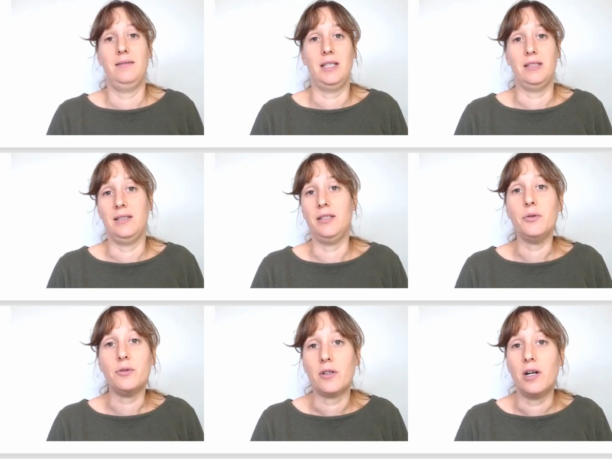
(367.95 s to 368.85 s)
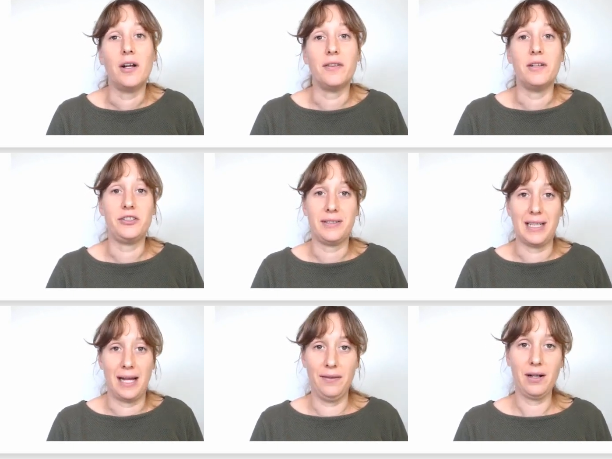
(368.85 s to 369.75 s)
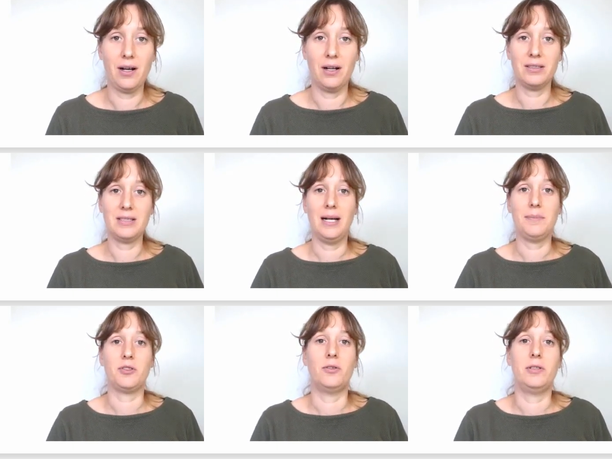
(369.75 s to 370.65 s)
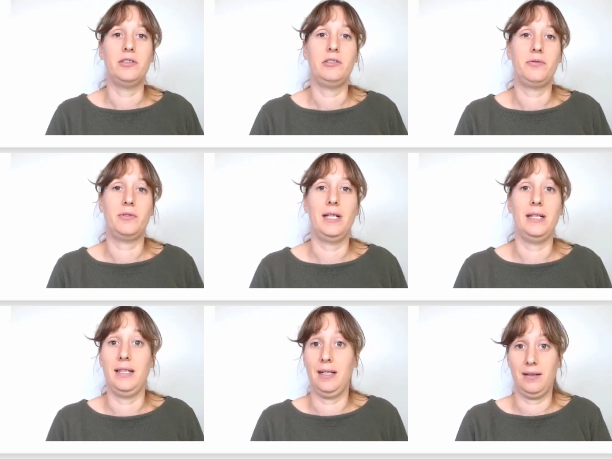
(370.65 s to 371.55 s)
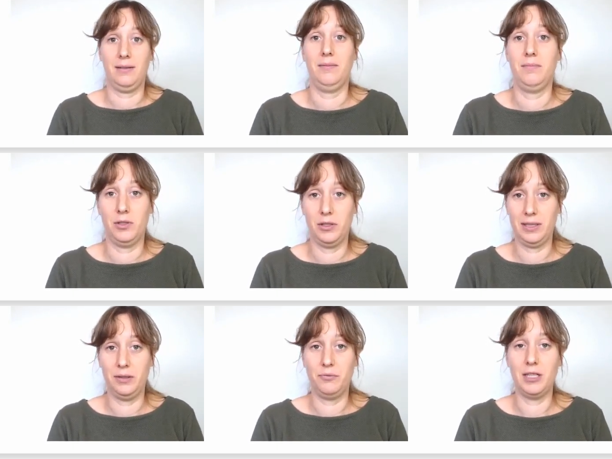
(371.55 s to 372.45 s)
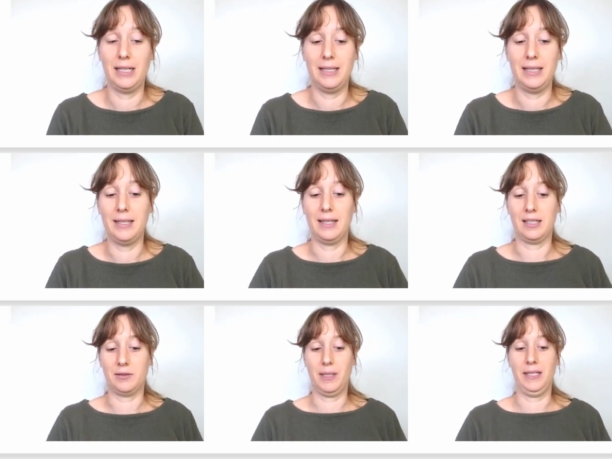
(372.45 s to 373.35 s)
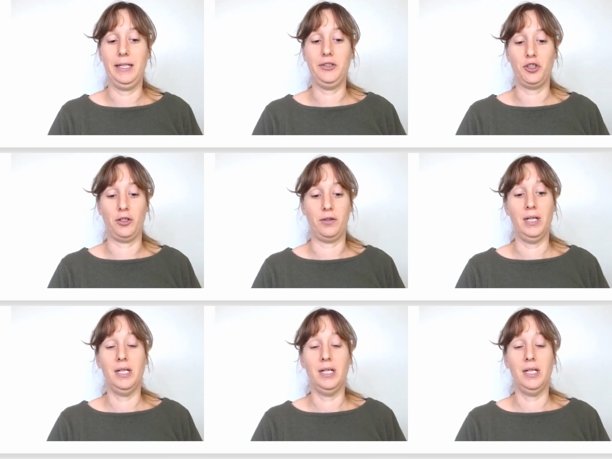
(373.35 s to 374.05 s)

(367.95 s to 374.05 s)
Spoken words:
Does the user understand the concept, or does he really need an explanation?